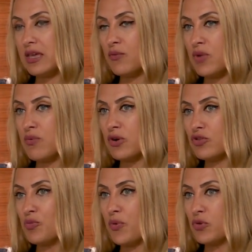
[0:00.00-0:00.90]
we were
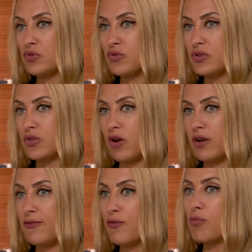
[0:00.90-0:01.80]
supposed to
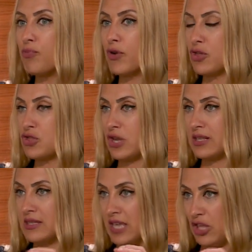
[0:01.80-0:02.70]
start 4
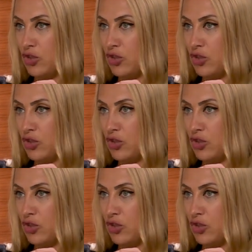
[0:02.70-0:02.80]
projects in